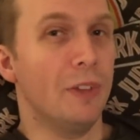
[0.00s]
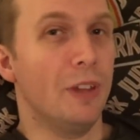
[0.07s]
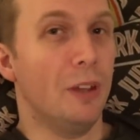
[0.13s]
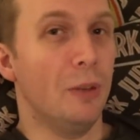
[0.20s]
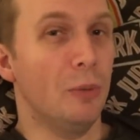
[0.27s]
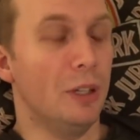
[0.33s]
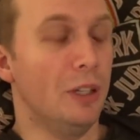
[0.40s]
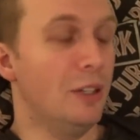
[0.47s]
I
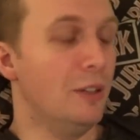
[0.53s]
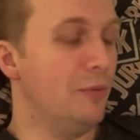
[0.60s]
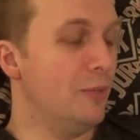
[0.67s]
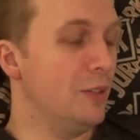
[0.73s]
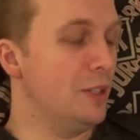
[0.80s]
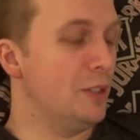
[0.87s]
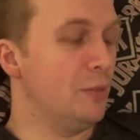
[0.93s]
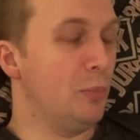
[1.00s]
would love
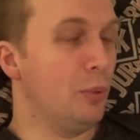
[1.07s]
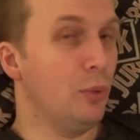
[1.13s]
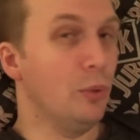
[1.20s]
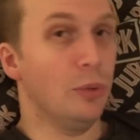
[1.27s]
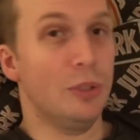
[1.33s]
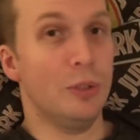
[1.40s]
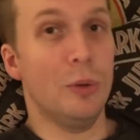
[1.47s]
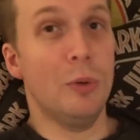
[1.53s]
the
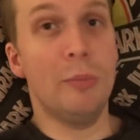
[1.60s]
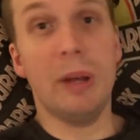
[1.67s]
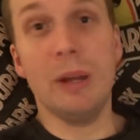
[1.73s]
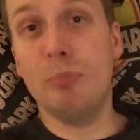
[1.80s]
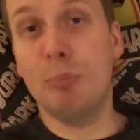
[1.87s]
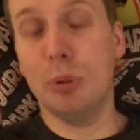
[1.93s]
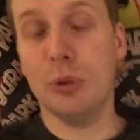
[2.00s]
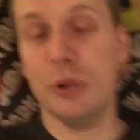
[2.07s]
support. Or my
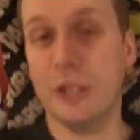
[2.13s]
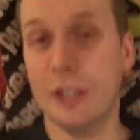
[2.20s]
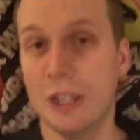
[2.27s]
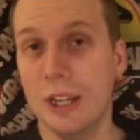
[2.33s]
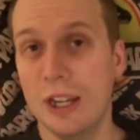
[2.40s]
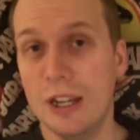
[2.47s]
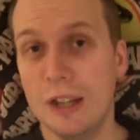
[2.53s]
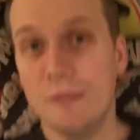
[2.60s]
book,
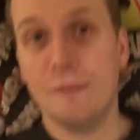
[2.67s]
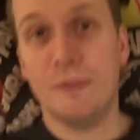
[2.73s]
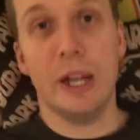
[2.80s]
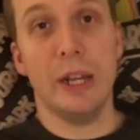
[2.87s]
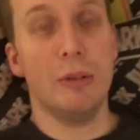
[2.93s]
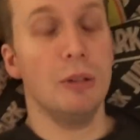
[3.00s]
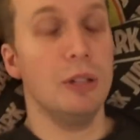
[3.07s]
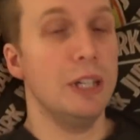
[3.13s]

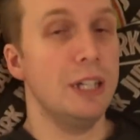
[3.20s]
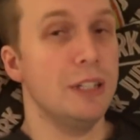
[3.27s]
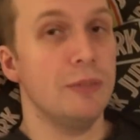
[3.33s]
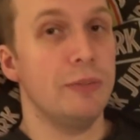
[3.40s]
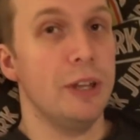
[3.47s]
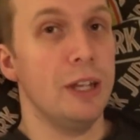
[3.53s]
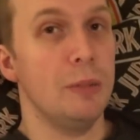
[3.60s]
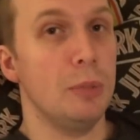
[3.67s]
Viral, is
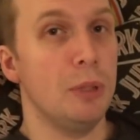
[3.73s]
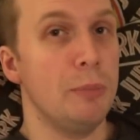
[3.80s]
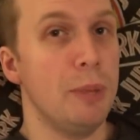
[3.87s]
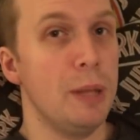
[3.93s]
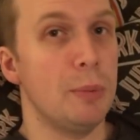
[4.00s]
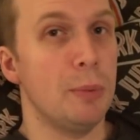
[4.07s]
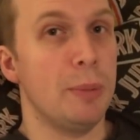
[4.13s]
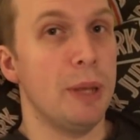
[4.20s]
available on
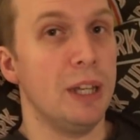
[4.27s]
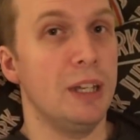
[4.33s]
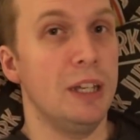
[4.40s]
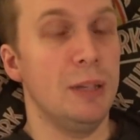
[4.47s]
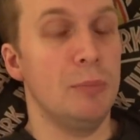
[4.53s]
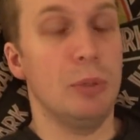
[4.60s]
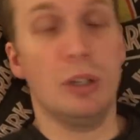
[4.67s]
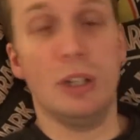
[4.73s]
paperback and
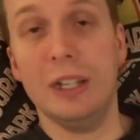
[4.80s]
ebook.